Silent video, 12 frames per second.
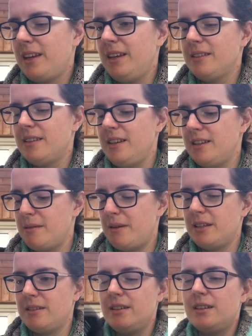Yes, I need to get
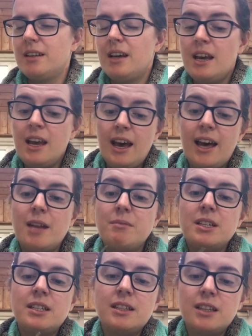back to that. And I'm
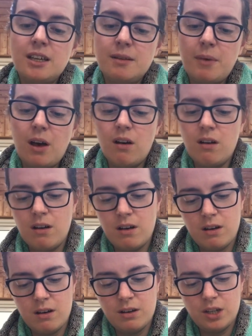knitting them
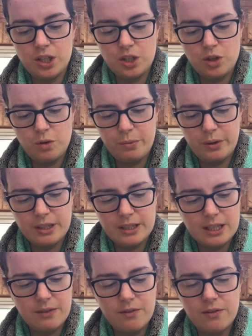on
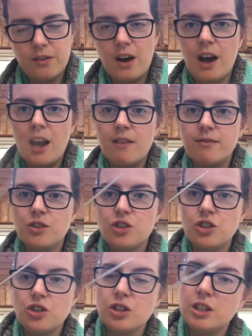2.75
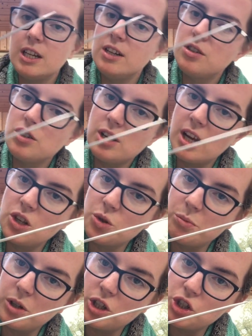
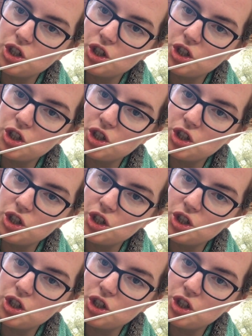interchangeable